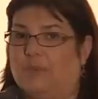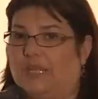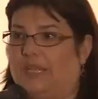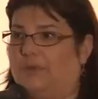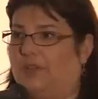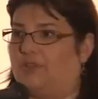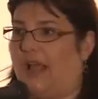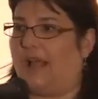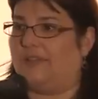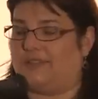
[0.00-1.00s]
been keeping
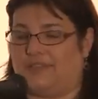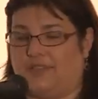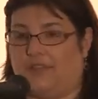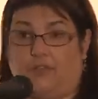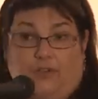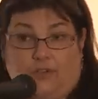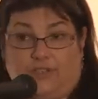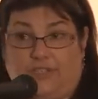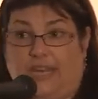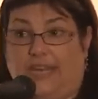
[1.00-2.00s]
track, this is their third
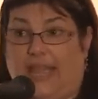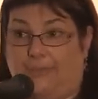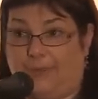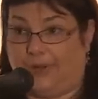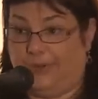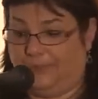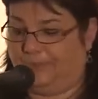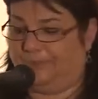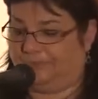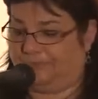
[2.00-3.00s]
state capital
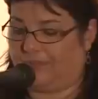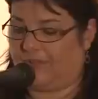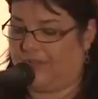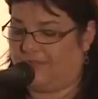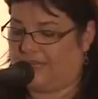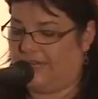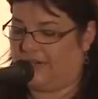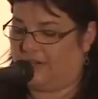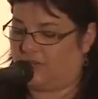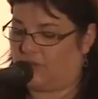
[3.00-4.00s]
that they've
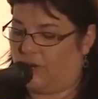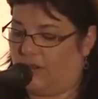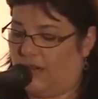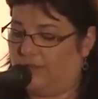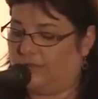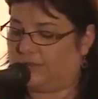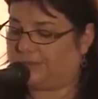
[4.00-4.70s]
taken control of.